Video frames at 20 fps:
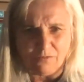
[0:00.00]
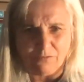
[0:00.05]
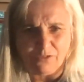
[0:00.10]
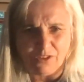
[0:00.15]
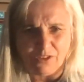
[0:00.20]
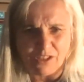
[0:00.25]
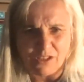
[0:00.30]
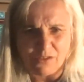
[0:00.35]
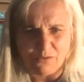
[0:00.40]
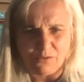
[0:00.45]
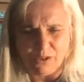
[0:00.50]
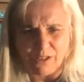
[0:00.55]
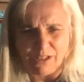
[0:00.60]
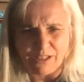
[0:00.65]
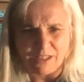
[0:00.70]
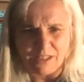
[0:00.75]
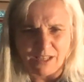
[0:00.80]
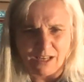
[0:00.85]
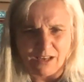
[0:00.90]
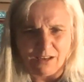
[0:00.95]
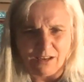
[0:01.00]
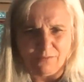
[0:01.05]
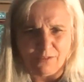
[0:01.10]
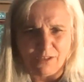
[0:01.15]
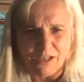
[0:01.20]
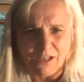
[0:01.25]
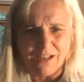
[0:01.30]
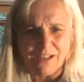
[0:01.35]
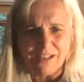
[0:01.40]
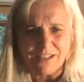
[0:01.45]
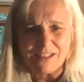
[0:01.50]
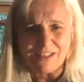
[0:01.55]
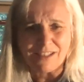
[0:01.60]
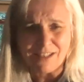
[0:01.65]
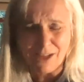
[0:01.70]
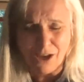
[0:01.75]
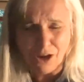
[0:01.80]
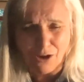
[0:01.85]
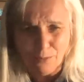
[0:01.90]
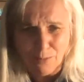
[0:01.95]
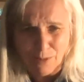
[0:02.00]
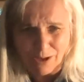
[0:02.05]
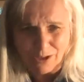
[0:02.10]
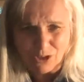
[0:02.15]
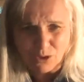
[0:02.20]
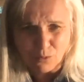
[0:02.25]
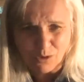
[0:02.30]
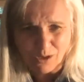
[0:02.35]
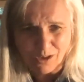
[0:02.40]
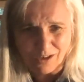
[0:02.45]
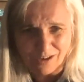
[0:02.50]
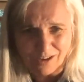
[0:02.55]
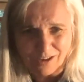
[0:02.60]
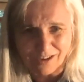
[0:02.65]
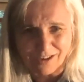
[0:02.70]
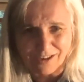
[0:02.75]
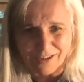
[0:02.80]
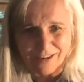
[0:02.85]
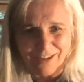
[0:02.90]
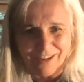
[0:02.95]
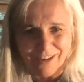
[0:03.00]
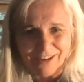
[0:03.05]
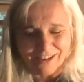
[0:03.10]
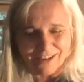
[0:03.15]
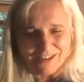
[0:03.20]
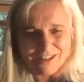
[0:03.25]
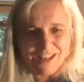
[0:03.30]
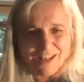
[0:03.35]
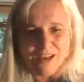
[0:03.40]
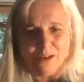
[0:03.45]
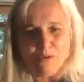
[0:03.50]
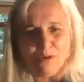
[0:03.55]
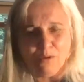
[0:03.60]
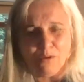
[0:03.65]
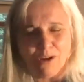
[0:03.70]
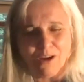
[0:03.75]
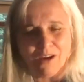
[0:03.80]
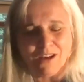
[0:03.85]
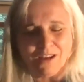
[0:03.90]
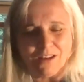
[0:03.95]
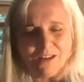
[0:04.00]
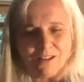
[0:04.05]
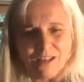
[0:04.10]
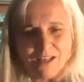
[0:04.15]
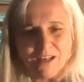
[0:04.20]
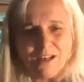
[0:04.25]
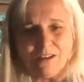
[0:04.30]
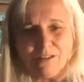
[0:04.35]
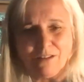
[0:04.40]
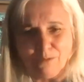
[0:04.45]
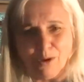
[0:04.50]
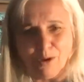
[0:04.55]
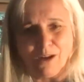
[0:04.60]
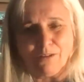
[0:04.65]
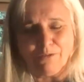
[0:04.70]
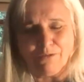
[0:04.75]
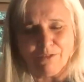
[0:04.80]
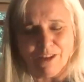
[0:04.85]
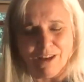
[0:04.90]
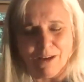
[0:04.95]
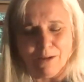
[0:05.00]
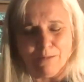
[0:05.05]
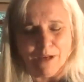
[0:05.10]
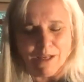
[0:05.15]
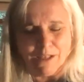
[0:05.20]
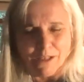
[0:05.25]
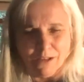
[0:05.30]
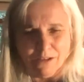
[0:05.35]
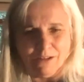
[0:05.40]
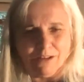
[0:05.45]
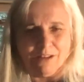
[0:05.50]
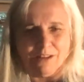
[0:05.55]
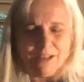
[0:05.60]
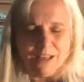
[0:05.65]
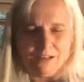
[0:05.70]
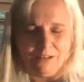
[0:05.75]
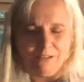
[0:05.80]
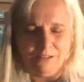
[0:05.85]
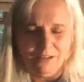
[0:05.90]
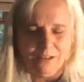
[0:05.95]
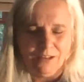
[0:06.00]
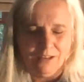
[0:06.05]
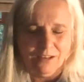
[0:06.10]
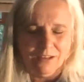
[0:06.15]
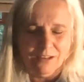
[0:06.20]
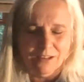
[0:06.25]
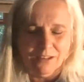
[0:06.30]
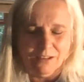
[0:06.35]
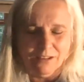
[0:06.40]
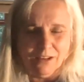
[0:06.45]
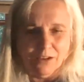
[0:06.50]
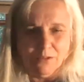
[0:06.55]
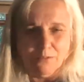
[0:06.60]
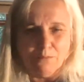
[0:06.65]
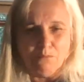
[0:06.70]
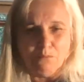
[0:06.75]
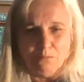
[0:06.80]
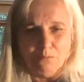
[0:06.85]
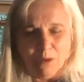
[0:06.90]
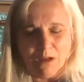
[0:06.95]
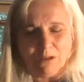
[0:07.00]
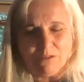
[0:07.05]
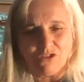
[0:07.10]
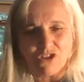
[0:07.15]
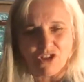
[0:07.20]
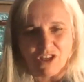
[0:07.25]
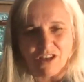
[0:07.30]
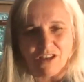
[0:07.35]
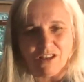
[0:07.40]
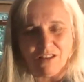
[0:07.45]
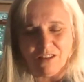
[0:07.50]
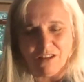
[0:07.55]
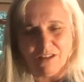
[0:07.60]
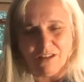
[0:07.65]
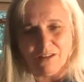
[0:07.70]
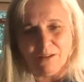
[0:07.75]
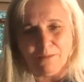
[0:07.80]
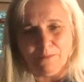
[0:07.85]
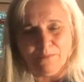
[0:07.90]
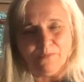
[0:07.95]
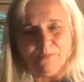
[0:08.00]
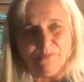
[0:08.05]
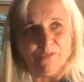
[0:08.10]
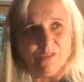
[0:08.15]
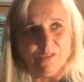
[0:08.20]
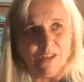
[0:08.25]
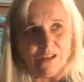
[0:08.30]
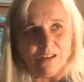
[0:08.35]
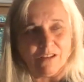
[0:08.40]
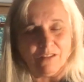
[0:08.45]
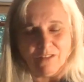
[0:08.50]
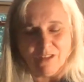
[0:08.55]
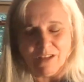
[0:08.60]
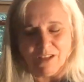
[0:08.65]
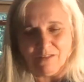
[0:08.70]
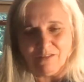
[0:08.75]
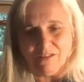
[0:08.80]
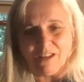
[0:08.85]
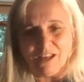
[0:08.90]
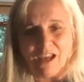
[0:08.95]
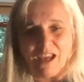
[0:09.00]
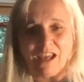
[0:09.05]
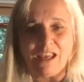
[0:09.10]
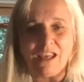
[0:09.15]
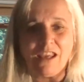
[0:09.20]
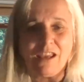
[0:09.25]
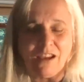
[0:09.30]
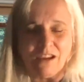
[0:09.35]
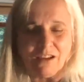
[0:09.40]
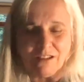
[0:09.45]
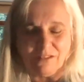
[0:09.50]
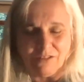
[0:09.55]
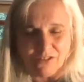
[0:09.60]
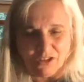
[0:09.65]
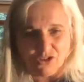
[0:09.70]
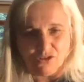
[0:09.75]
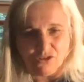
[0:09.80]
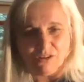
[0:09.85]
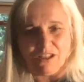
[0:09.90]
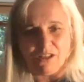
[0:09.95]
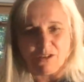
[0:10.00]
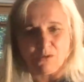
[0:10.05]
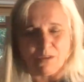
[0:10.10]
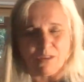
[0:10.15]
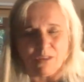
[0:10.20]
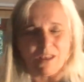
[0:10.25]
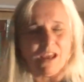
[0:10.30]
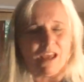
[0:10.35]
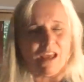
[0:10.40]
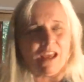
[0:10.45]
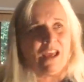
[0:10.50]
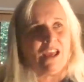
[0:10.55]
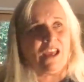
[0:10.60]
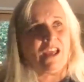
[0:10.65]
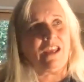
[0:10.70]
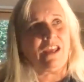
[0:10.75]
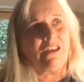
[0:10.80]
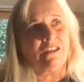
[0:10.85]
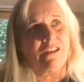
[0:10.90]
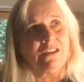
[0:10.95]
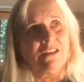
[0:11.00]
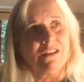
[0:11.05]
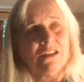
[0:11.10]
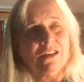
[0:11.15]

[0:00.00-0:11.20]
First of all, it saved so much work, because there we were cutting our wildflower meadow and then, you know, mulching the hay, cut the trees with the hay, and